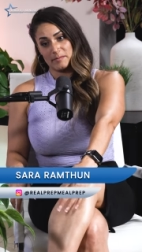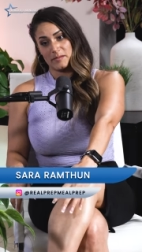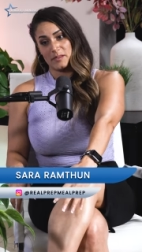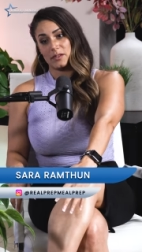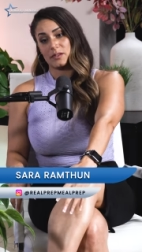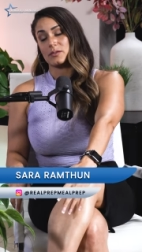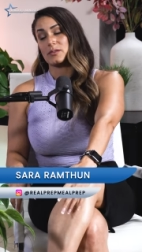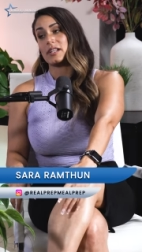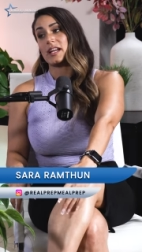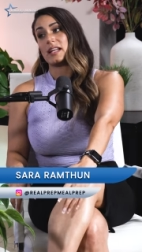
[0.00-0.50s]
you
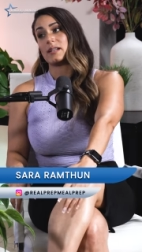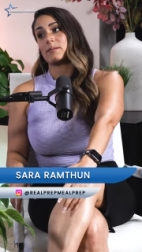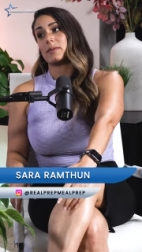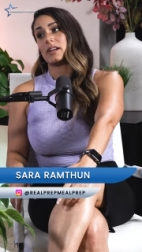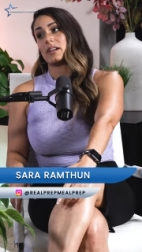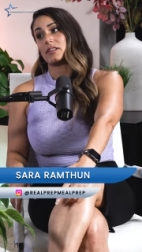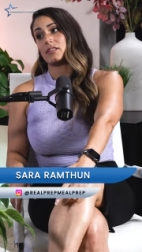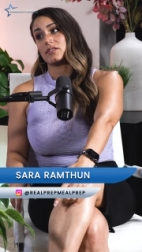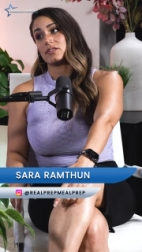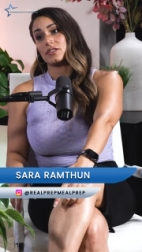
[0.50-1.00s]
know, 10
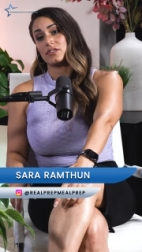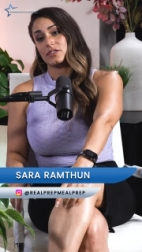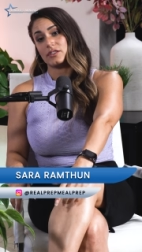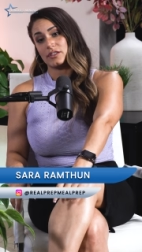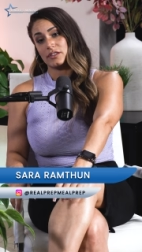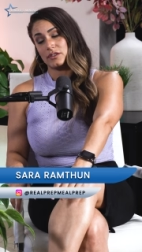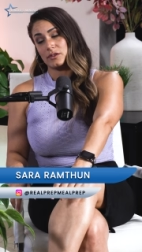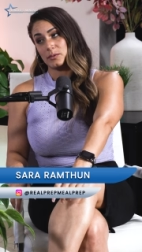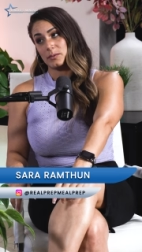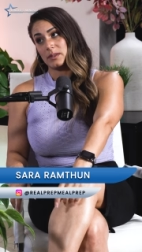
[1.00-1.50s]
miles turned
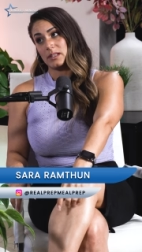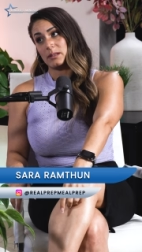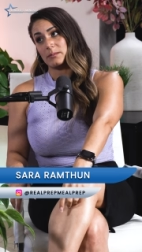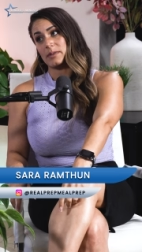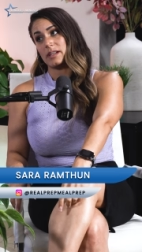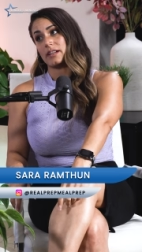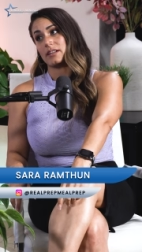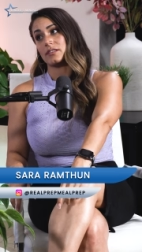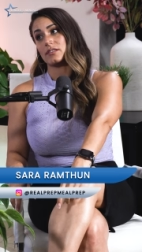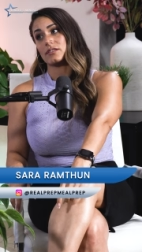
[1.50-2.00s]
into 20
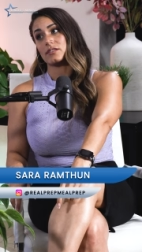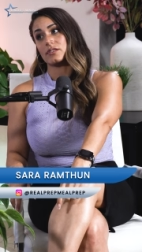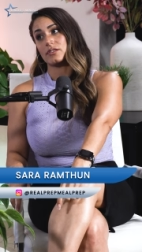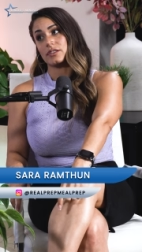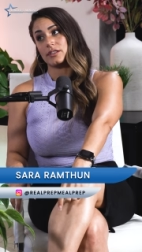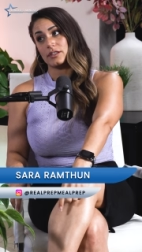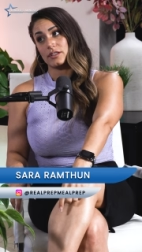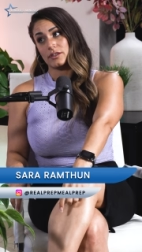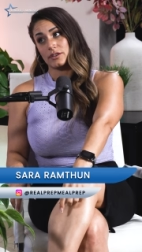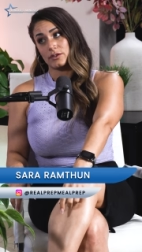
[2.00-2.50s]
miles,
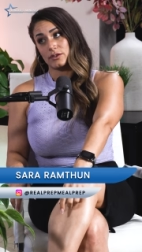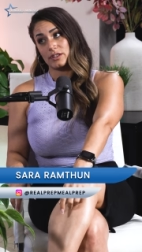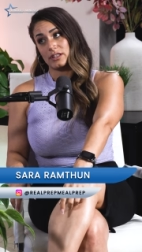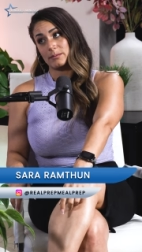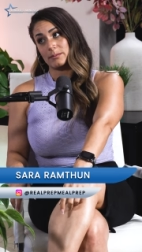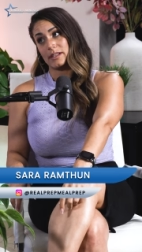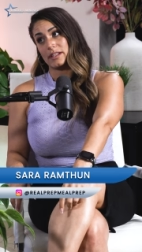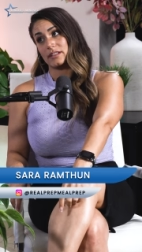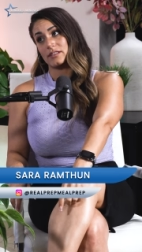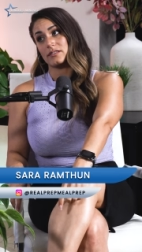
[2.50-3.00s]
turned into
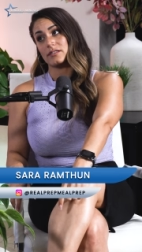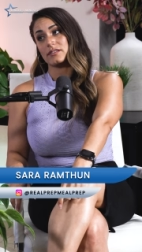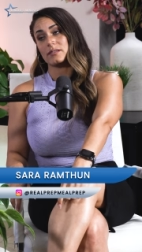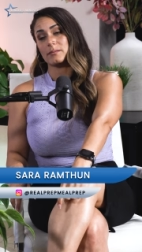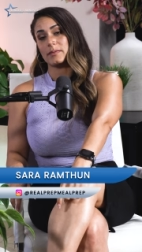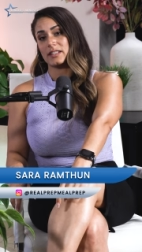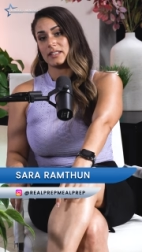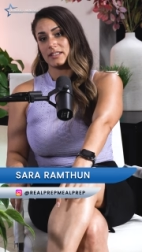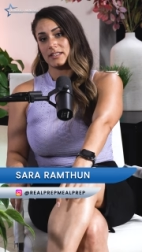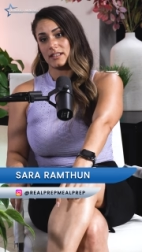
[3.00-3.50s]
30 miles.
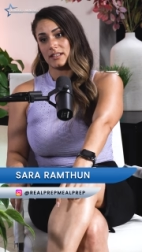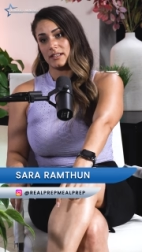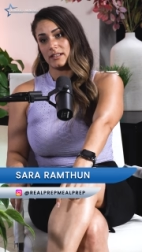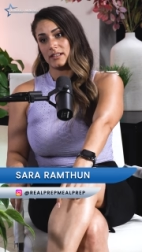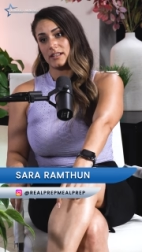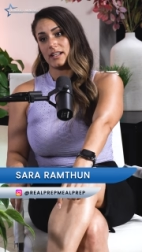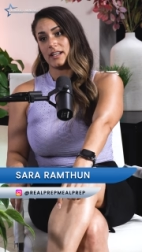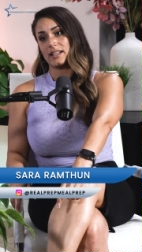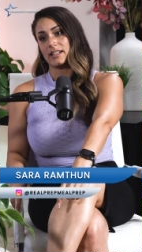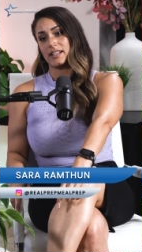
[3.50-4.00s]
My
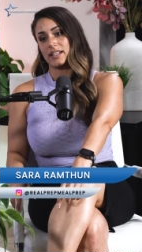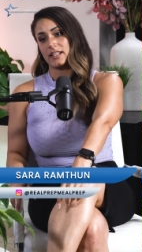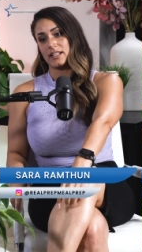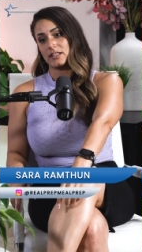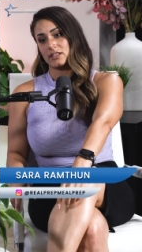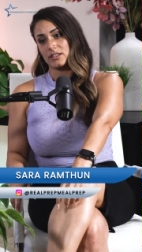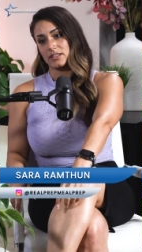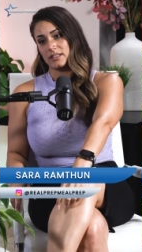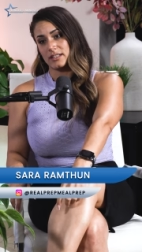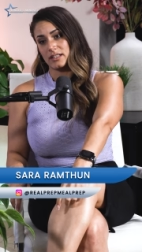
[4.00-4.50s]
son at
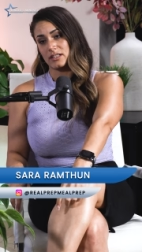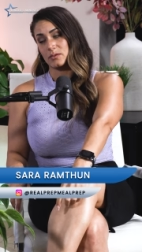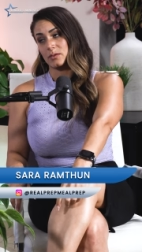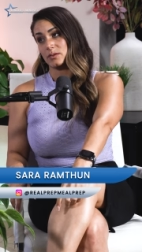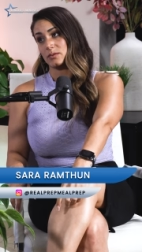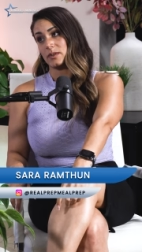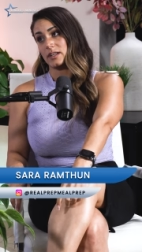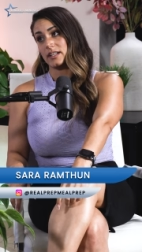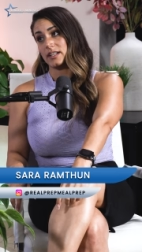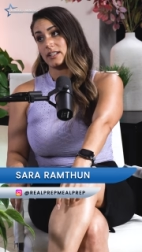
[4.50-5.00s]
age six
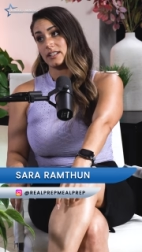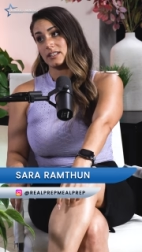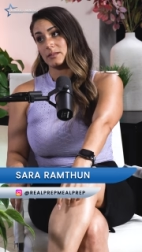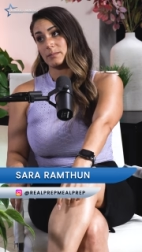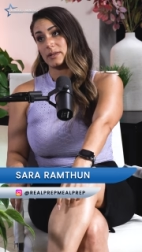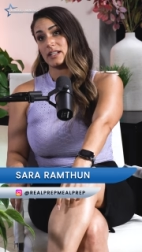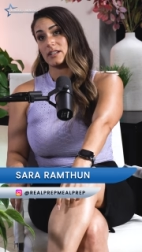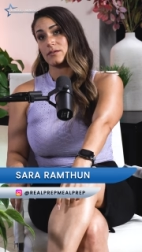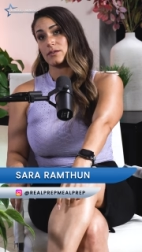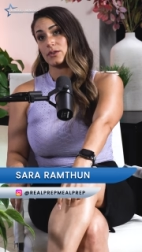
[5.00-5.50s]
was riding his
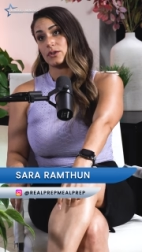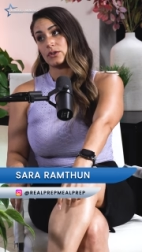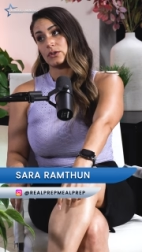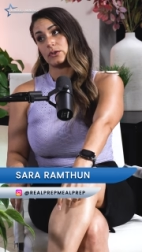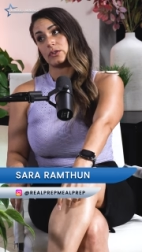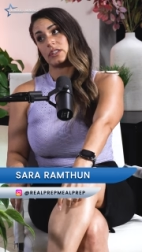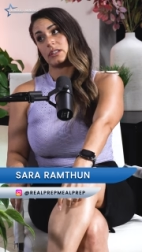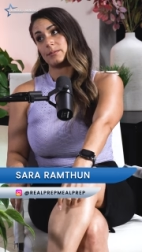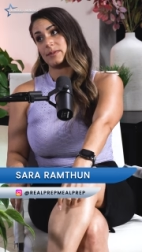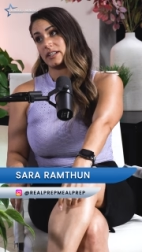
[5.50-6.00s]
bike for
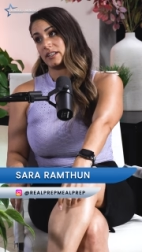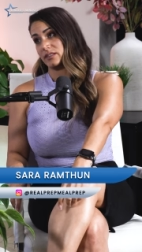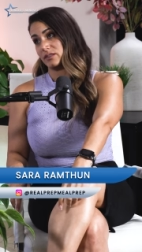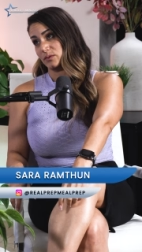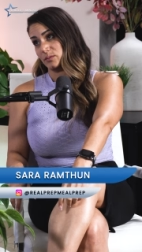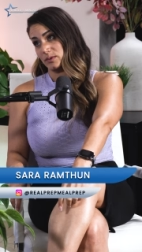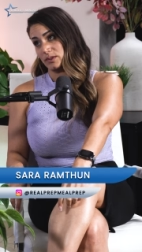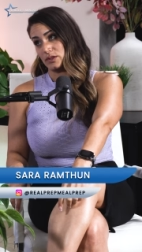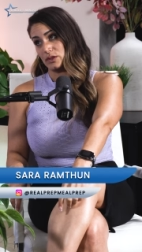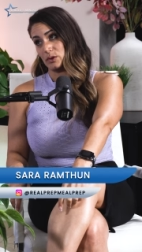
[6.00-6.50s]
30
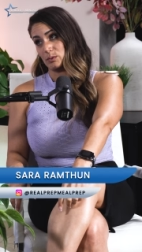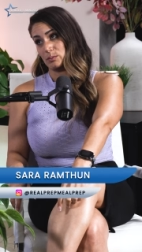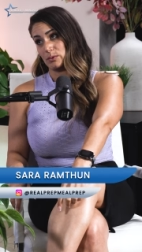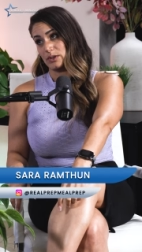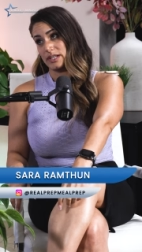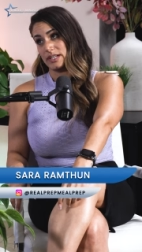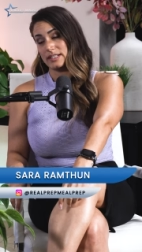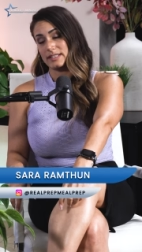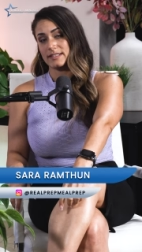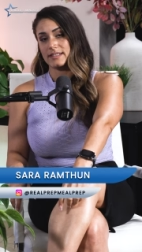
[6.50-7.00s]
miles with no
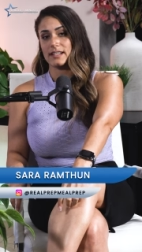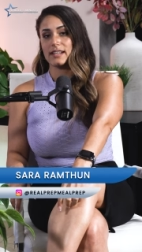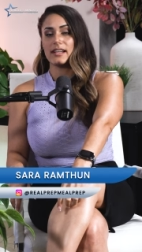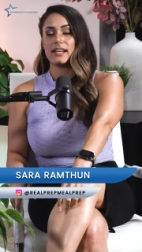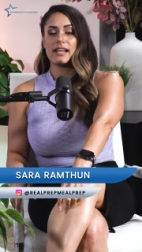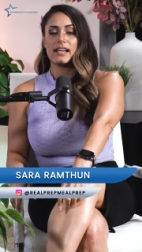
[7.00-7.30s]
brakes.